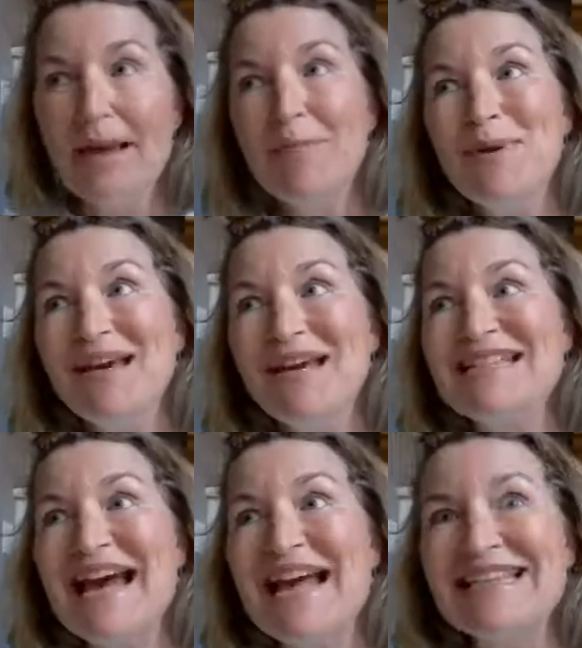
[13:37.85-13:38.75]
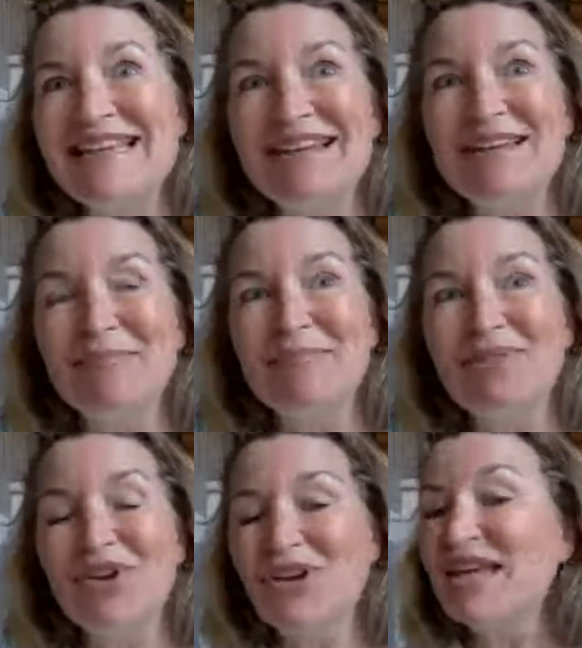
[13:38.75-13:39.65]
because that's going to
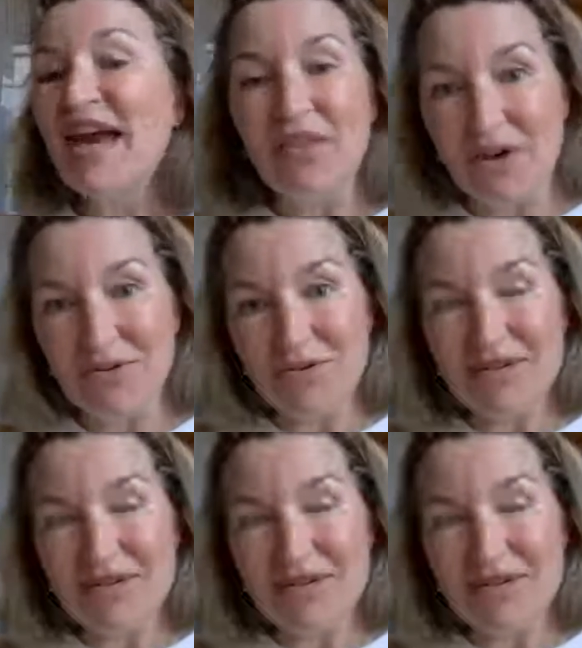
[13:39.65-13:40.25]
look yellowed